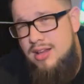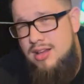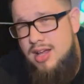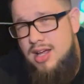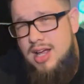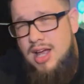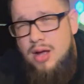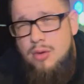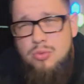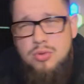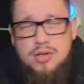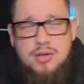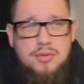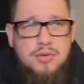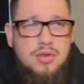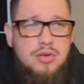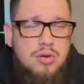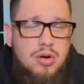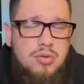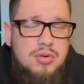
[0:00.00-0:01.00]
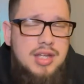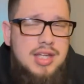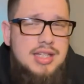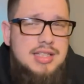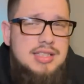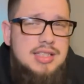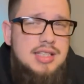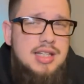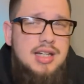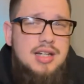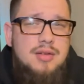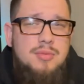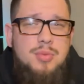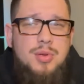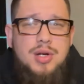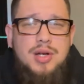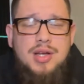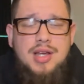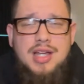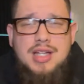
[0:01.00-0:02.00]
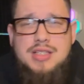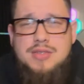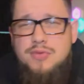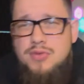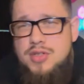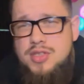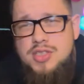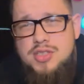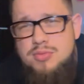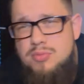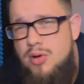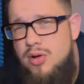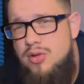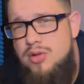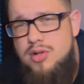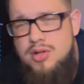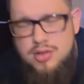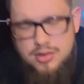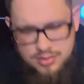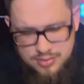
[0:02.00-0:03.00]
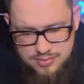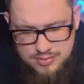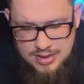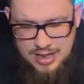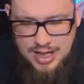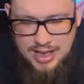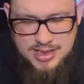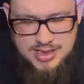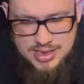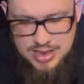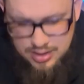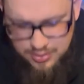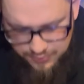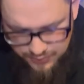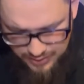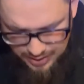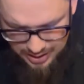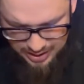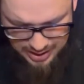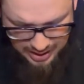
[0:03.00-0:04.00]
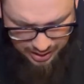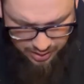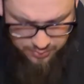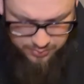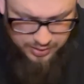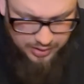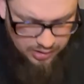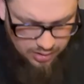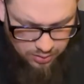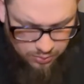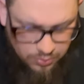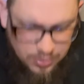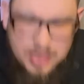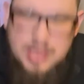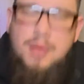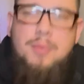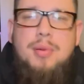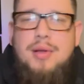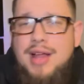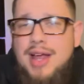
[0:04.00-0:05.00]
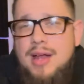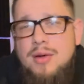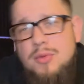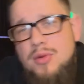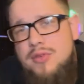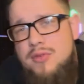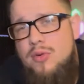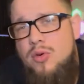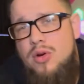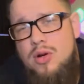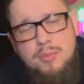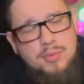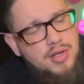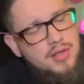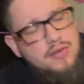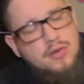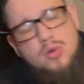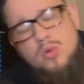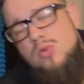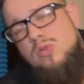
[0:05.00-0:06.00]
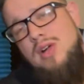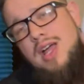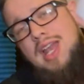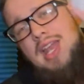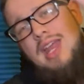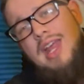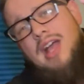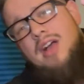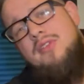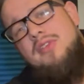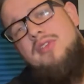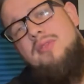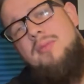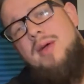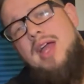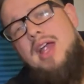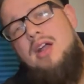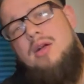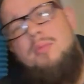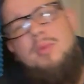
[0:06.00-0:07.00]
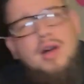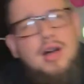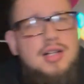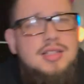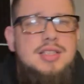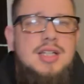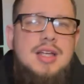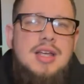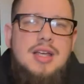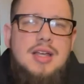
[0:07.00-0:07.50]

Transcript: Like I wouldn't throw keys in there, but it's for smaller tech stuff. I don't really know what the plan was for it, but it's cool. And it houses my AirPods.